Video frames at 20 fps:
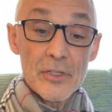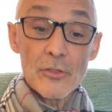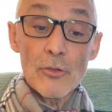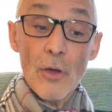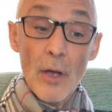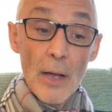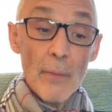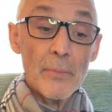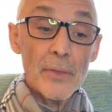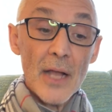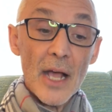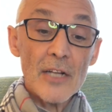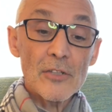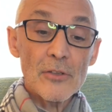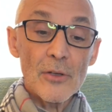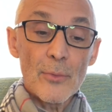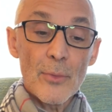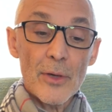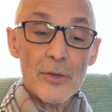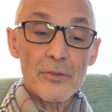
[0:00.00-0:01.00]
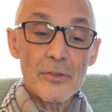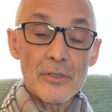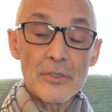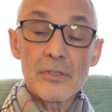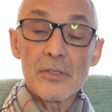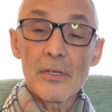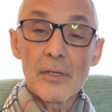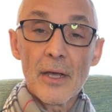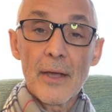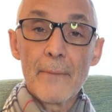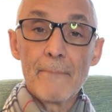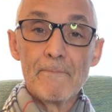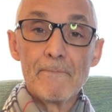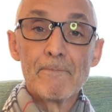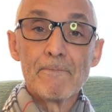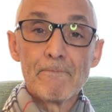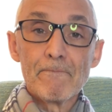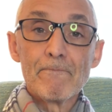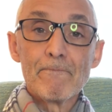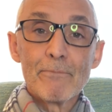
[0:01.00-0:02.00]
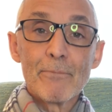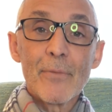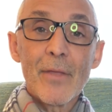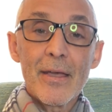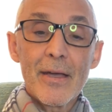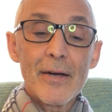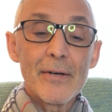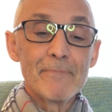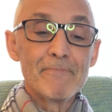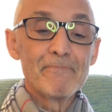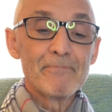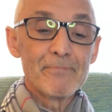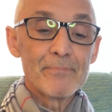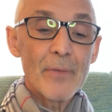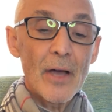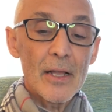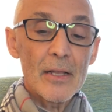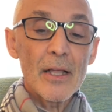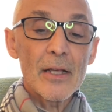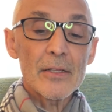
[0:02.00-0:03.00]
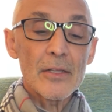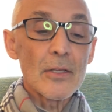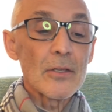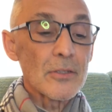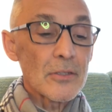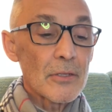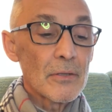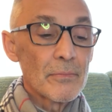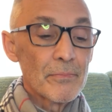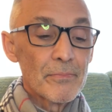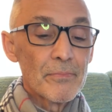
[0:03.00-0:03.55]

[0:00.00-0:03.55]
So I'm gonna actually wear this today. Yeah, I like this.